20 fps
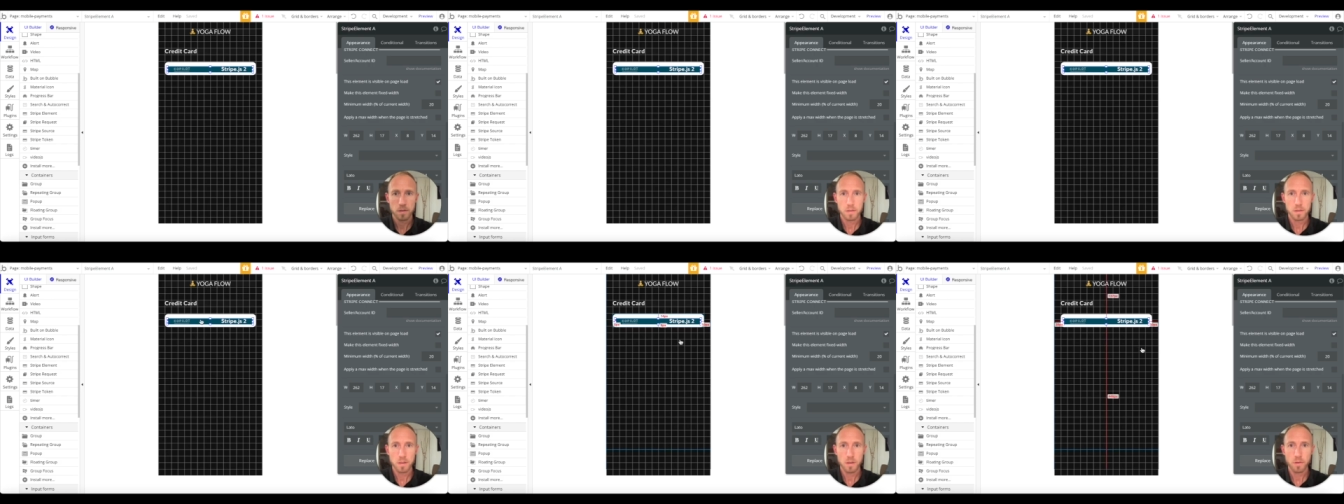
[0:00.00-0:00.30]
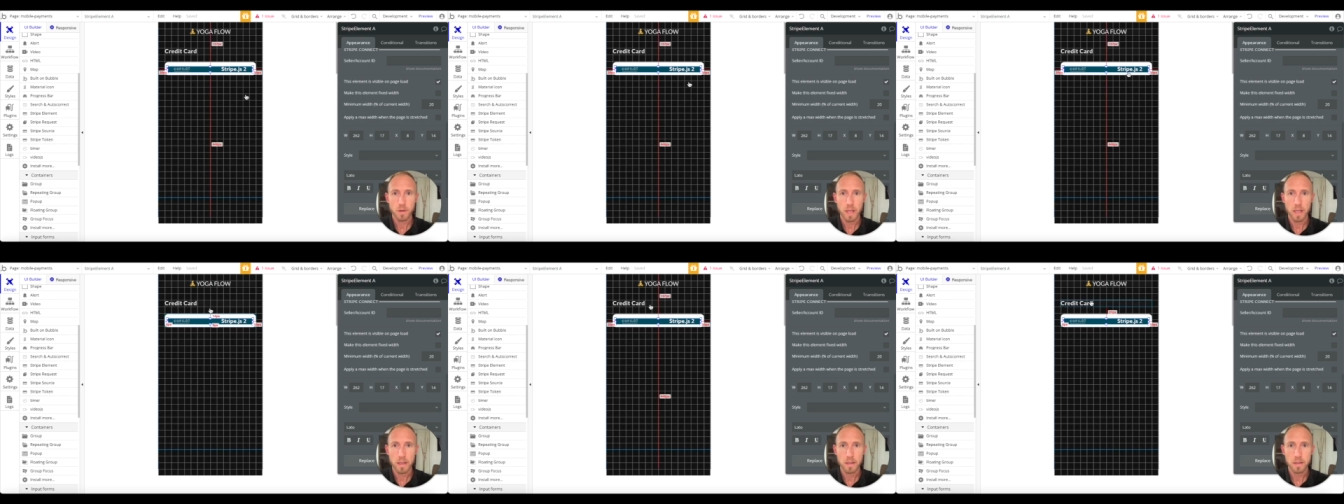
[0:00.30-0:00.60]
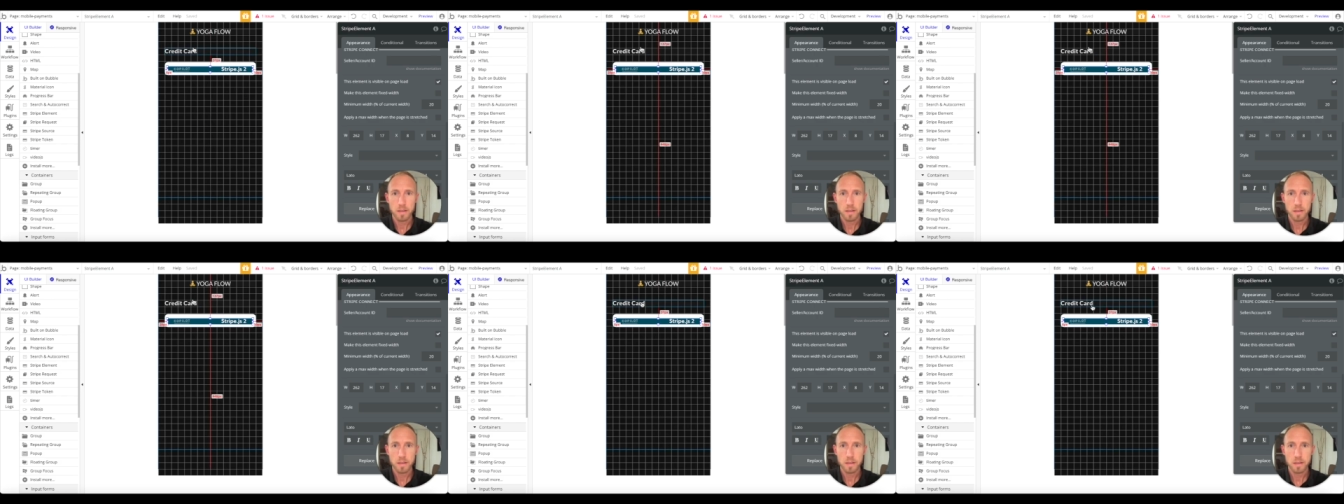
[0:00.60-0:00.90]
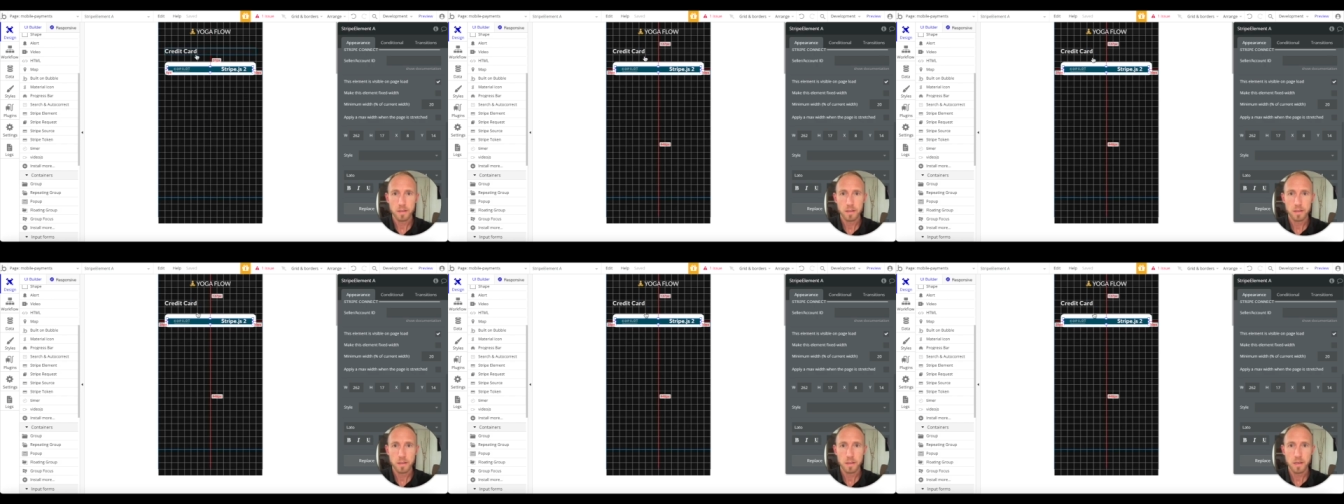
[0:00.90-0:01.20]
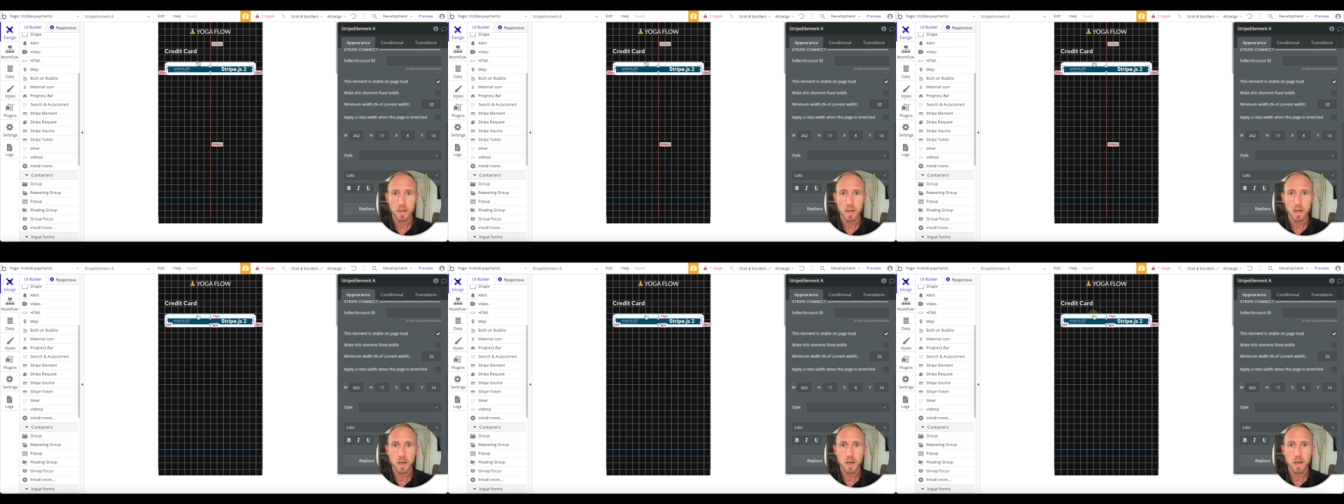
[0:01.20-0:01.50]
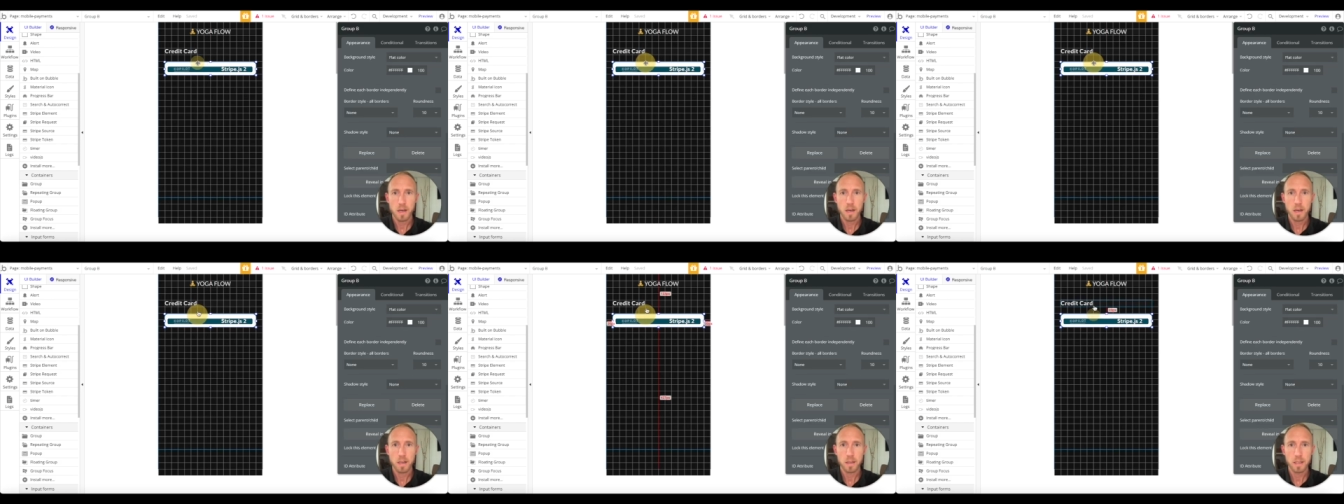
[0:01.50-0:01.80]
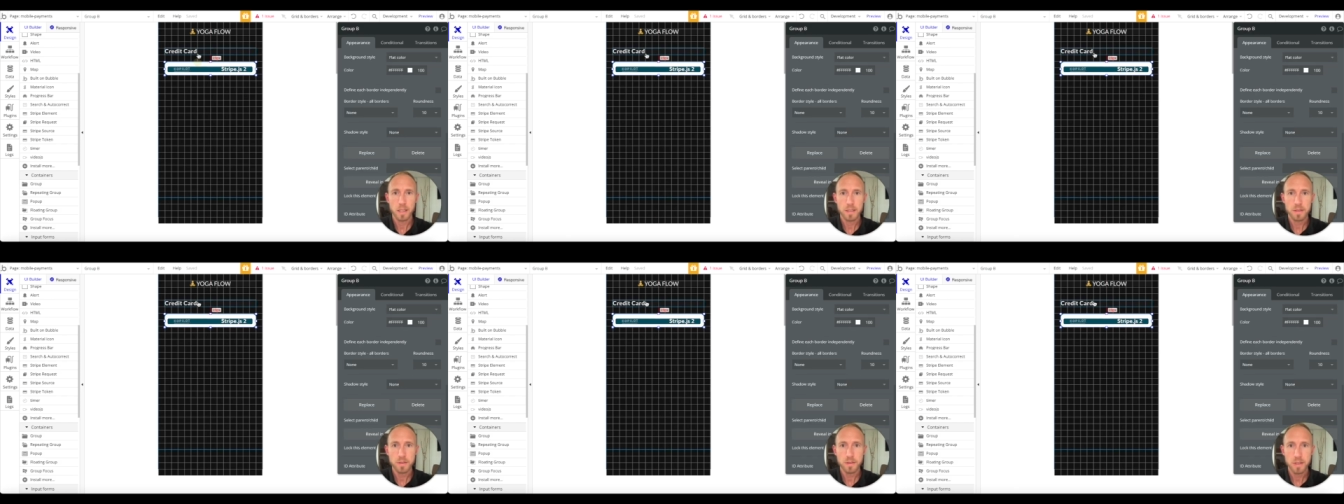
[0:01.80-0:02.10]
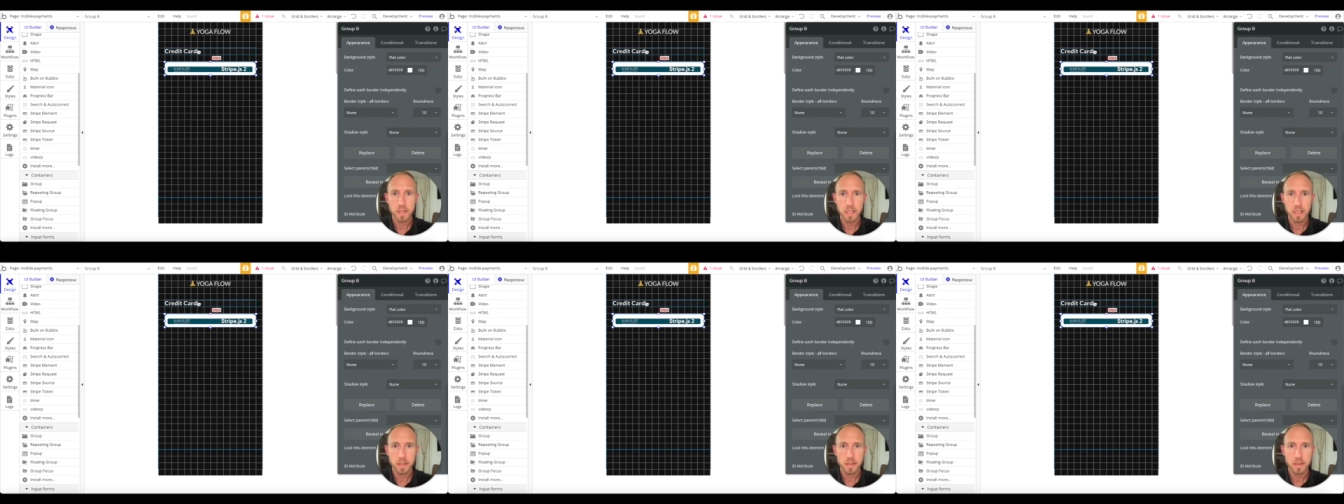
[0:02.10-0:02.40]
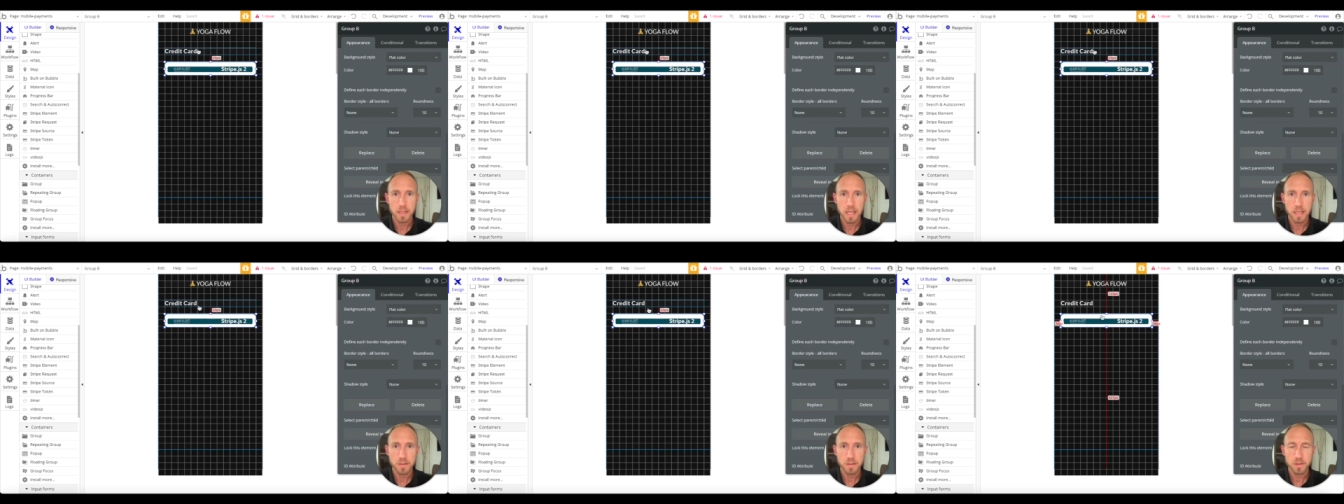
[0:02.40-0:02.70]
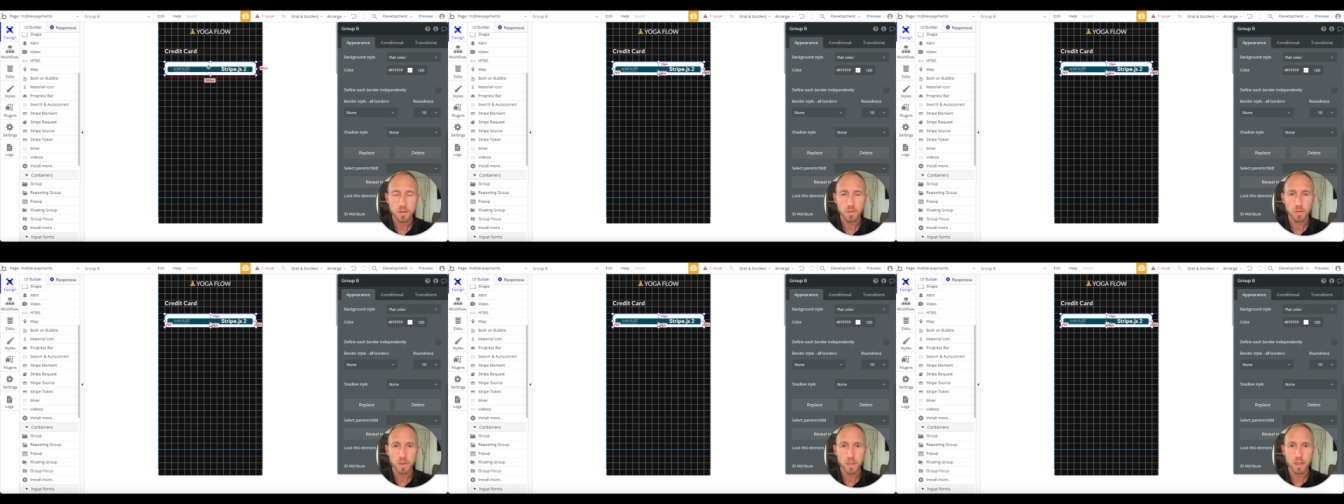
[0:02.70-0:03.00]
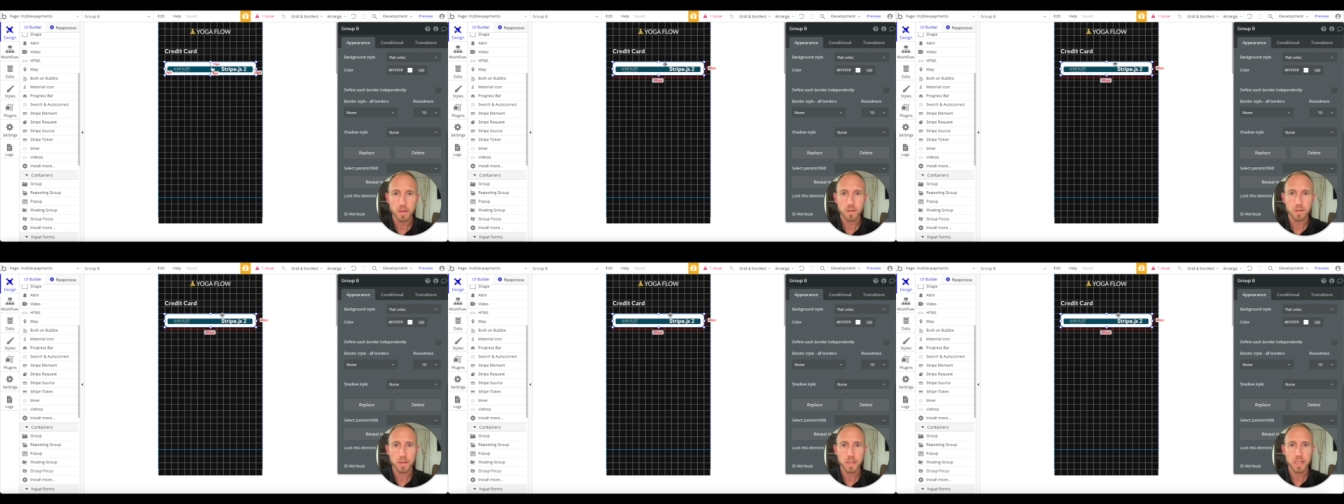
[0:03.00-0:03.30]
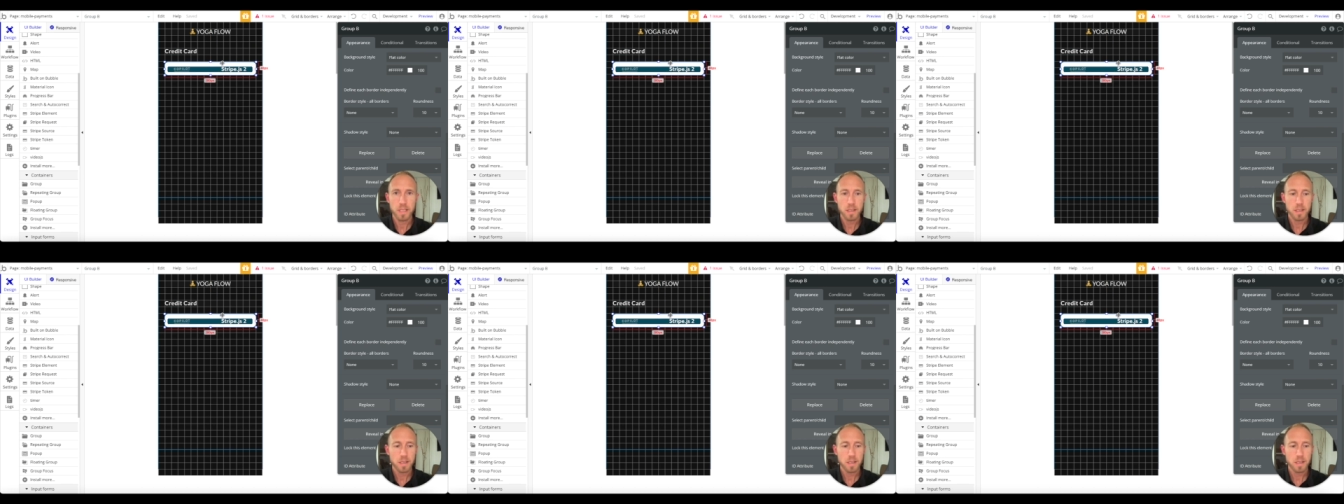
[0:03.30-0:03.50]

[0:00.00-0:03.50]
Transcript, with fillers: Okay, uh, let's see, that's 23.